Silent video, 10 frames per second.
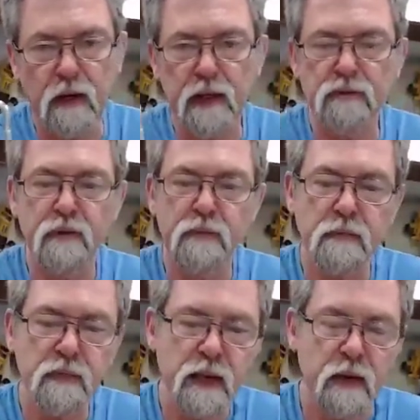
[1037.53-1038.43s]
and I trimmed
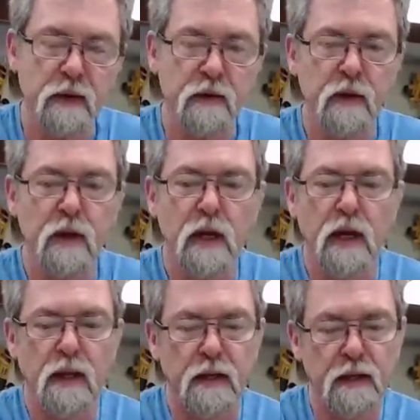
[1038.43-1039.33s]
them down.
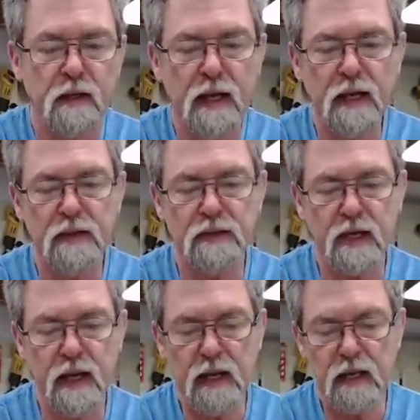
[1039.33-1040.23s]
Now it has
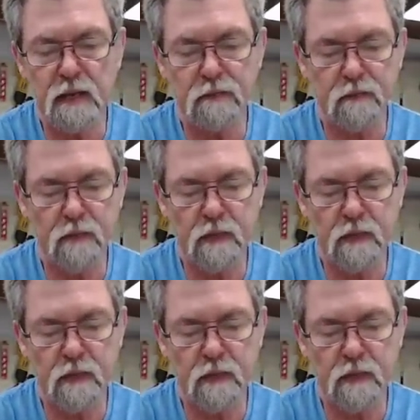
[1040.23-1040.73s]
a